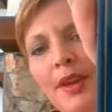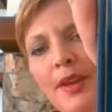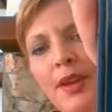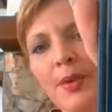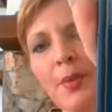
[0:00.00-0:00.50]

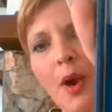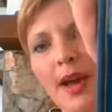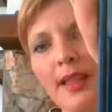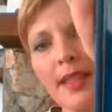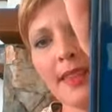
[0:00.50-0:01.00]
you
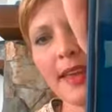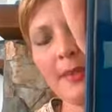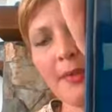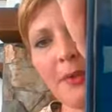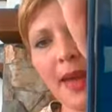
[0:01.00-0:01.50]
won the
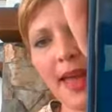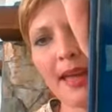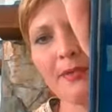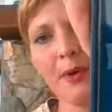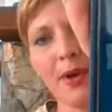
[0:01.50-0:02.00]

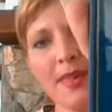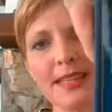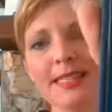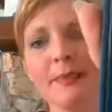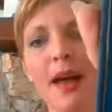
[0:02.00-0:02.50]
giveaway for
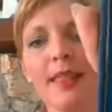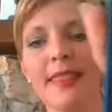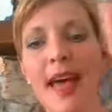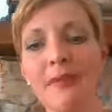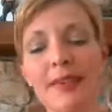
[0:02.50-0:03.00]
this month.
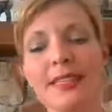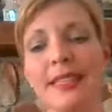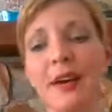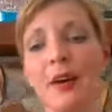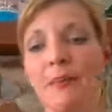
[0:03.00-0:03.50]
Every
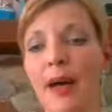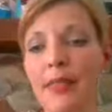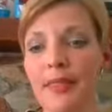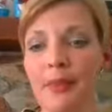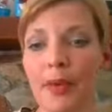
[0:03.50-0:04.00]
single
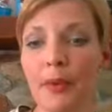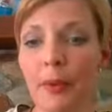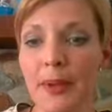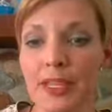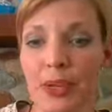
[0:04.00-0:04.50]
month, we will
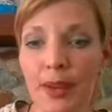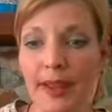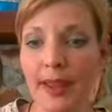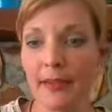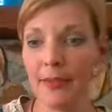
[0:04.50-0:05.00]
be doing
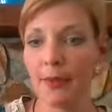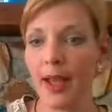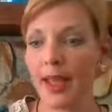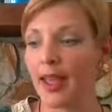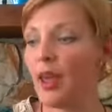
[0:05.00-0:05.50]
a
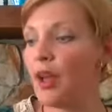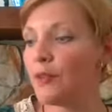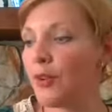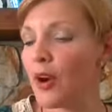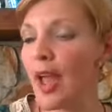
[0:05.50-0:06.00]
giveaway
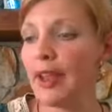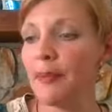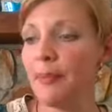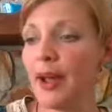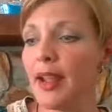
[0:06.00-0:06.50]
for
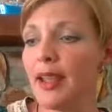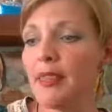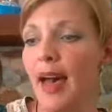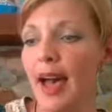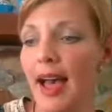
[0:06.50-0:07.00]
anybody
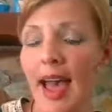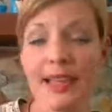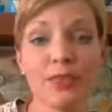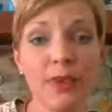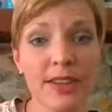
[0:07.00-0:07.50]
that
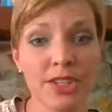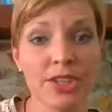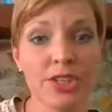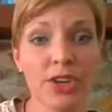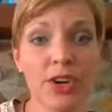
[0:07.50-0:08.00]
has
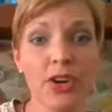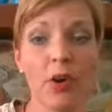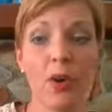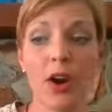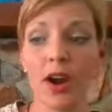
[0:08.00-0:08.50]
registered
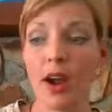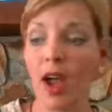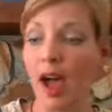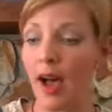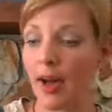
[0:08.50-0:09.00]
or
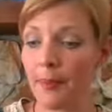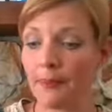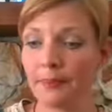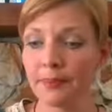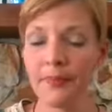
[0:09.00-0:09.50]
um,